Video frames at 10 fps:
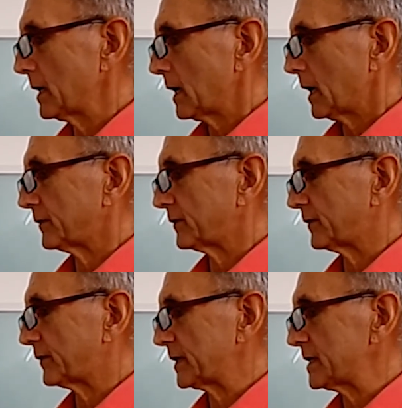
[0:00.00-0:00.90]

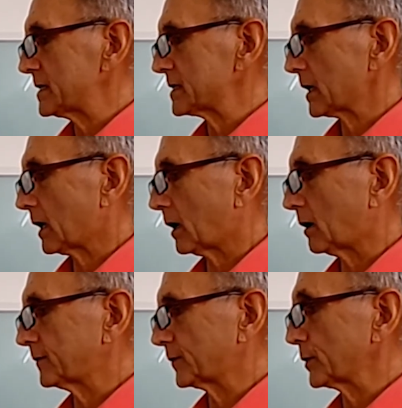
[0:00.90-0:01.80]
and these are
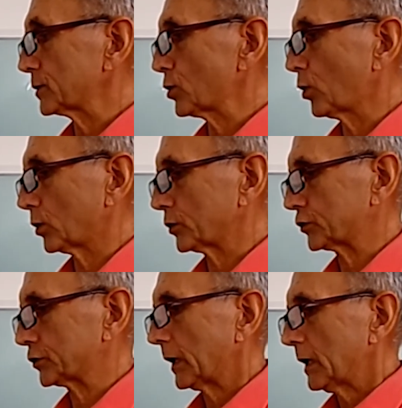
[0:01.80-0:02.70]
for a
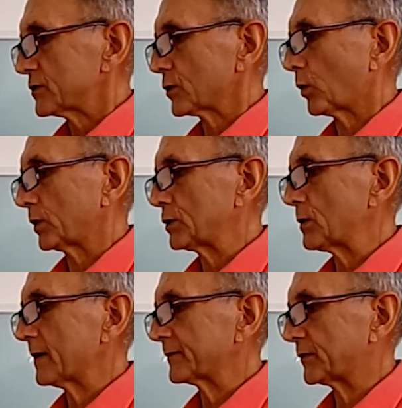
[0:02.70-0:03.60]
torch. So what you
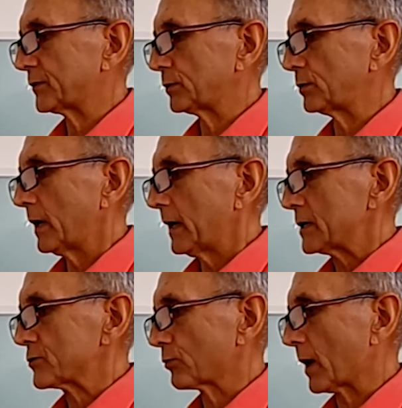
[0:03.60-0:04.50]
have to do
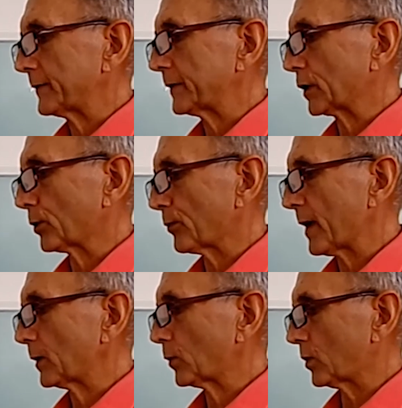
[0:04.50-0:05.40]
is write the
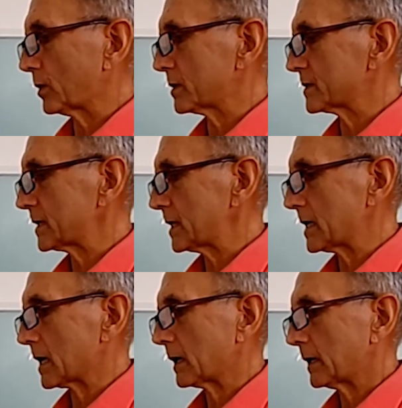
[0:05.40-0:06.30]
correct words
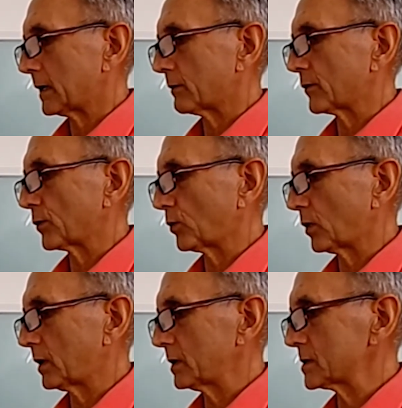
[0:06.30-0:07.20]
here. Here are the
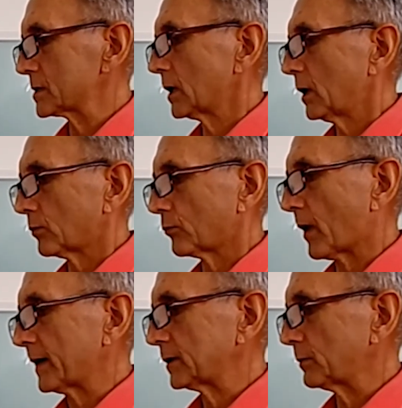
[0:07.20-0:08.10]
words,
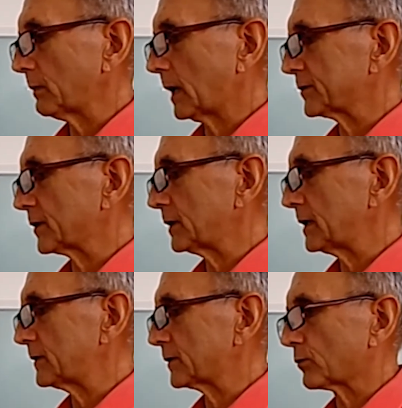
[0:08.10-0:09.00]
write them
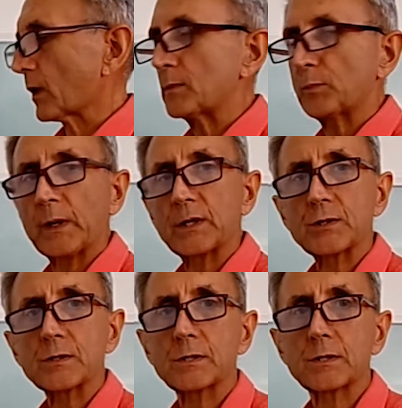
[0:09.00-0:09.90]
underneath the right
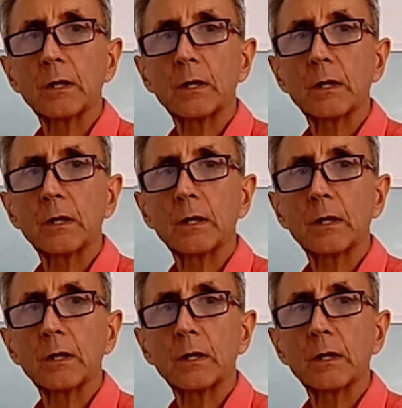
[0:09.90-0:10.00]
pictures.